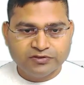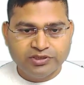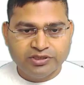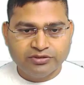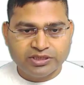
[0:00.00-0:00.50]
So
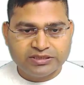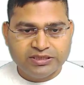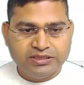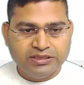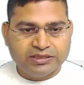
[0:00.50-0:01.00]
here you can
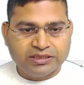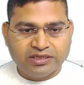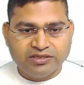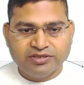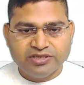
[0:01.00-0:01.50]
see that
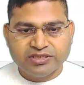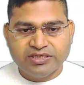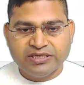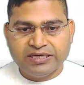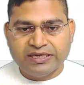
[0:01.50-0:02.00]
country is
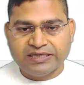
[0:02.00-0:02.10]
India